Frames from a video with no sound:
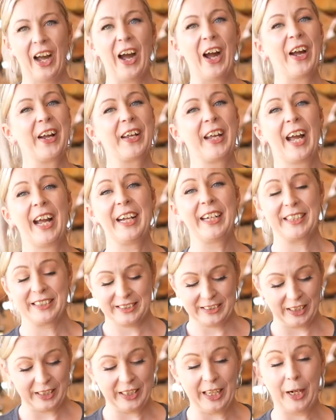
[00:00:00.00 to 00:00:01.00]
Okay,
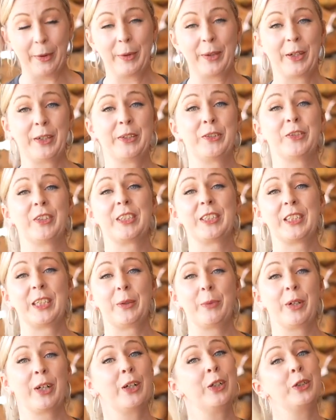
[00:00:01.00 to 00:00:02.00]
so now we're going to dress it.
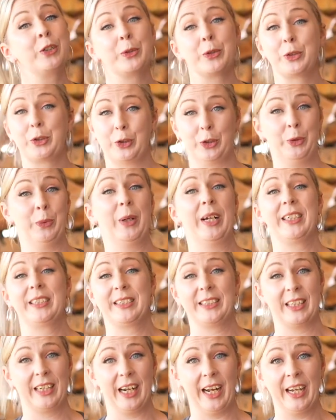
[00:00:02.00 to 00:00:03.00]
We're going to do it 2
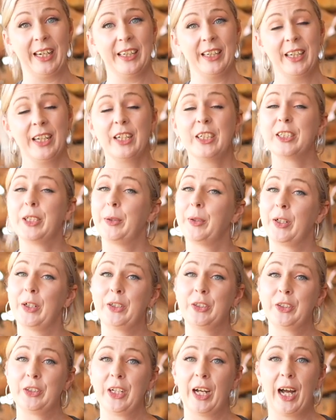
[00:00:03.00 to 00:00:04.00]
ways today. So we're
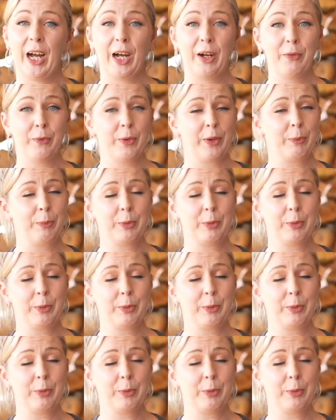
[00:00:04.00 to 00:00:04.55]
going to do half with